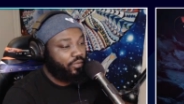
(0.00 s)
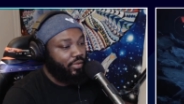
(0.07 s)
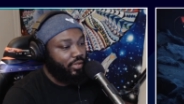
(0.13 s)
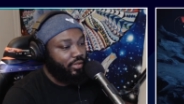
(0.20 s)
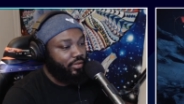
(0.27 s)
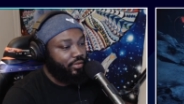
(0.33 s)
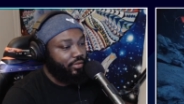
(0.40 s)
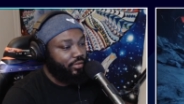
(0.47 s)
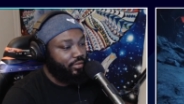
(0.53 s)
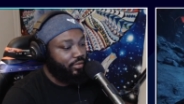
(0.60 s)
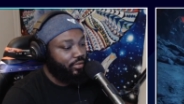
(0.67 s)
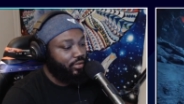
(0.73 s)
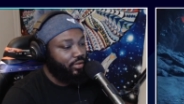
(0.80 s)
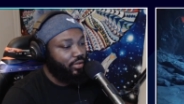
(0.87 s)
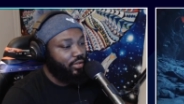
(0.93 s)
would.
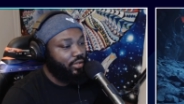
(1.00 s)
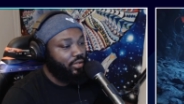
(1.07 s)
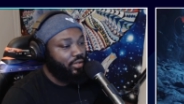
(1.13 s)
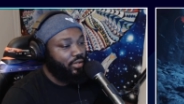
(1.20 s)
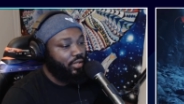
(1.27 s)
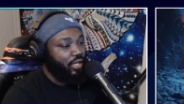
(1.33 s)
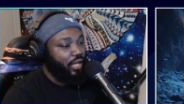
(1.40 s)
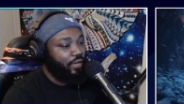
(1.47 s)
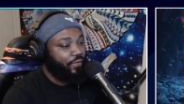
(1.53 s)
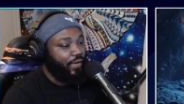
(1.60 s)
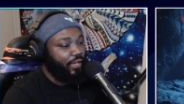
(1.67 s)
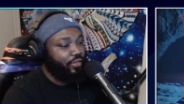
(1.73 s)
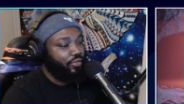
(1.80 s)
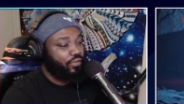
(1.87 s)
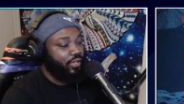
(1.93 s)
And if
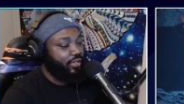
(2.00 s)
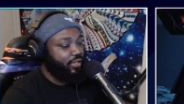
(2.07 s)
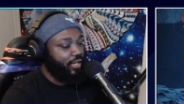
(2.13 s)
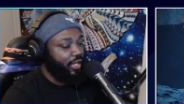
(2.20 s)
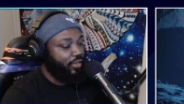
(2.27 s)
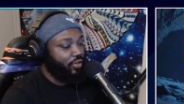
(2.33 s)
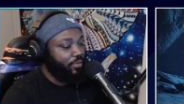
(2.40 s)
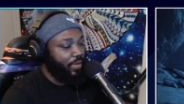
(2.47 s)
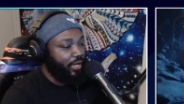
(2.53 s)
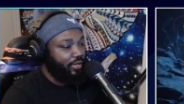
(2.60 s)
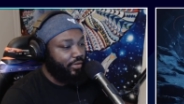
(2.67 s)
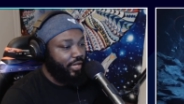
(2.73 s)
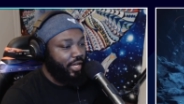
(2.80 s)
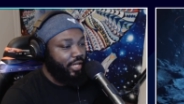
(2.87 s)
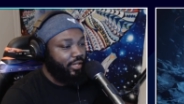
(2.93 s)
I do this and I throw my
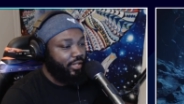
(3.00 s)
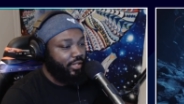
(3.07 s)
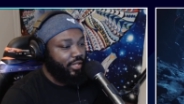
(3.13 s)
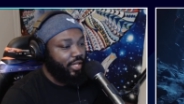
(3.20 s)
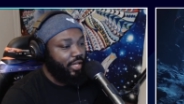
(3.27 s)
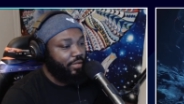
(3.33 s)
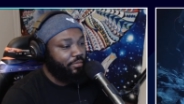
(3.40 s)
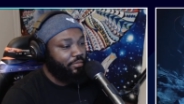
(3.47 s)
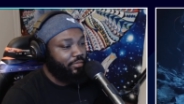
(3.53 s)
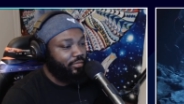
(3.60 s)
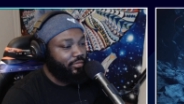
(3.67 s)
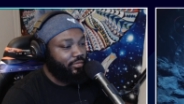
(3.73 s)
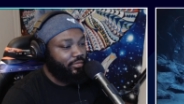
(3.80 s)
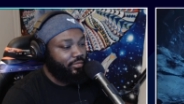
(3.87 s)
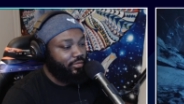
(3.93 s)
grenade, look that.
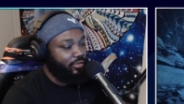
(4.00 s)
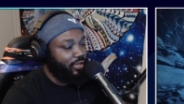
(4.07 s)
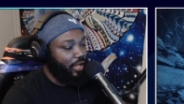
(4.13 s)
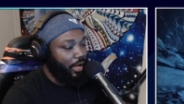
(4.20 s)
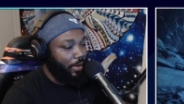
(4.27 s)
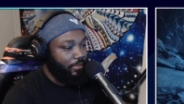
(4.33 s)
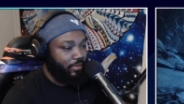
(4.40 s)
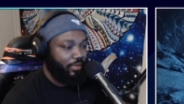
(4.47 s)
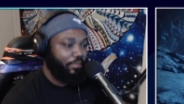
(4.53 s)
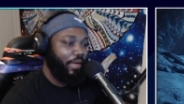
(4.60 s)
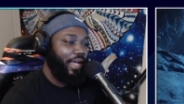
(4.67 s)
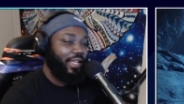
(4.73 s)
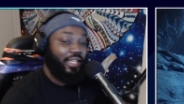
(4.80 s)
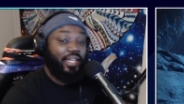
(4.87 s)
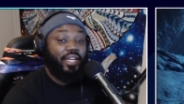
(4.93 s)

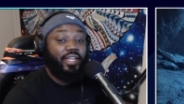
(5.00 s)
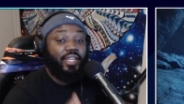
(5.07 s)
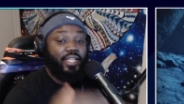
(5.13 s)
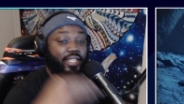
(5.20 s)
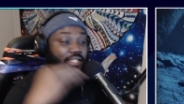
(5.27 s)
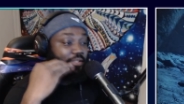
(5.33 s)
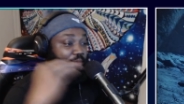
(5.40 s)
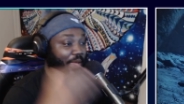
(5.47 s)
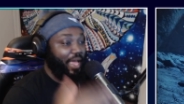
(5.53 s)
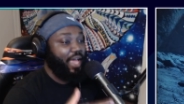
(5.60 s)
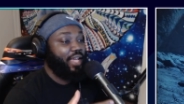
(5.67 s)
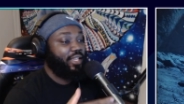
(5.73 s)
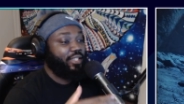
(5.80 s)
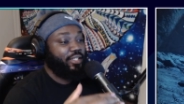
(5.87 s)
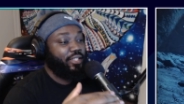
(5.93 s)
My gun is
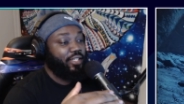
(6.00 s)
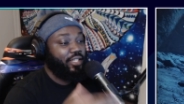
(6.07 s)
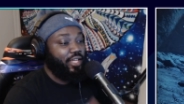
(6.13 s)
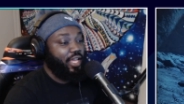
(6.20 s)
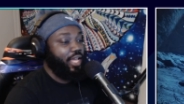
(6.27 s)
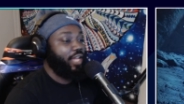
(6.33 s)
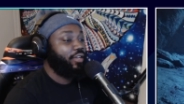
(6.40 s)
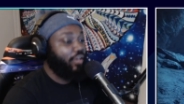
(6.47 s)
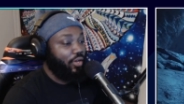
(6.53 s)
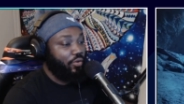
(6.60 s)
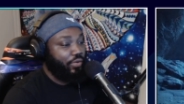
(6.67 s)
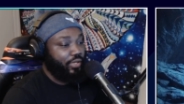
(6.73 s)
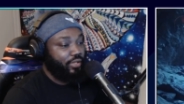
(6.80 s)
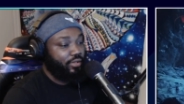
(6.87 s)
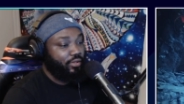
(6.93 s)
back and
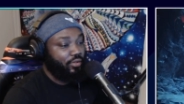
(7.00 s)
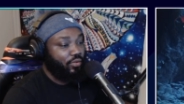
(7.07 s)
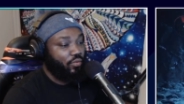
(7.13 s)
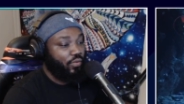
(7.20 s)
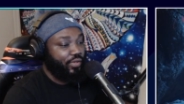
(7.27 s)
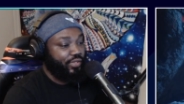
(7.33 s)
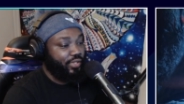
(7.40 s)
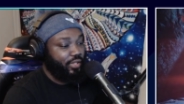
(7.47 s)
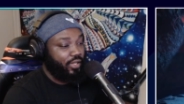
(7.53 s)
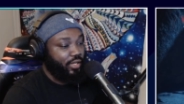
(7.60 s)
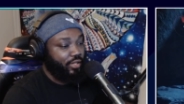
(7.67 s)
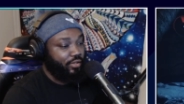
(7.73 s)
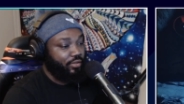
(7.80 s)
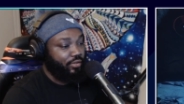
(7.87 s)
loaded once again.